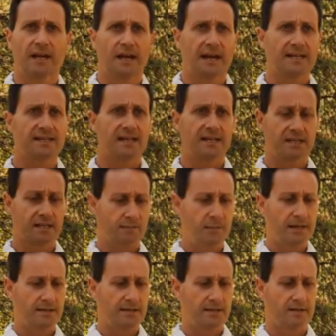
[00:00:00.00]
as I
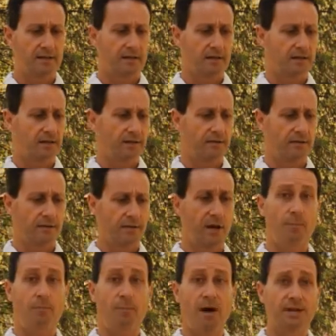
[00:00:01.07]
explained, they are
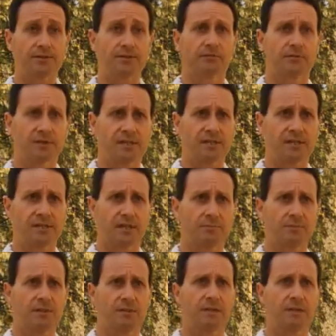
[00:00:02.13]
part of the system,